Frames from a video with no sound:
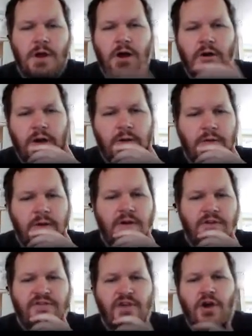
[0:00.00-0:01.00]
Okay,
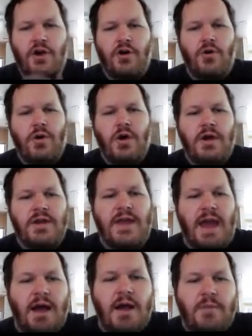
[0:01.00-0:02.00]
so
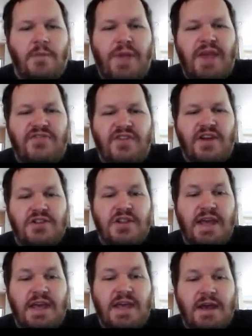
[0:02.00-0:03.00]
yeah,
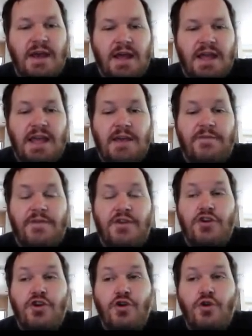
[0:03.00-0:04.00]
basically, if
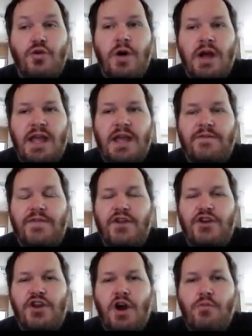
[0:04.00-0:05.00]
the
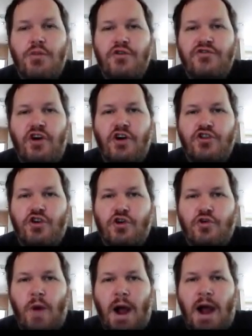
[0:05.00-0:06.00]
numbers on your
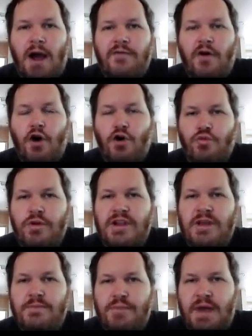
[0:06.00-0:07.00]
graph are
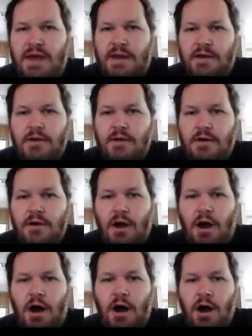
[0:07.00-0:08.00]
really big,
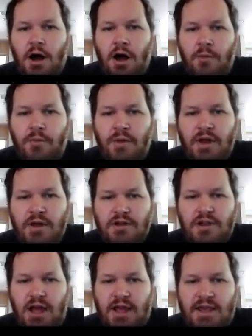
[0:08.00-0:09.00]

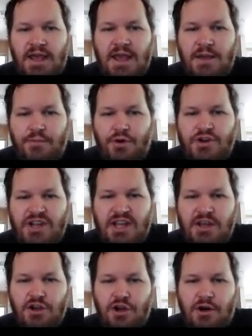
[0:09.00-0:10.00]
like in
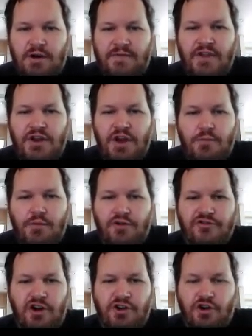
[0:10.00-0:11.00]
particular, if the
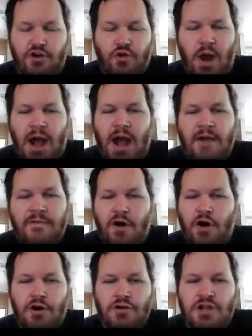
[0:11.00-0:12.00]
numbers on your graph
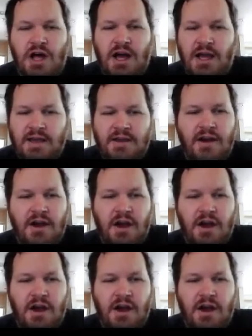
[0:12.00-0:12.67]
are like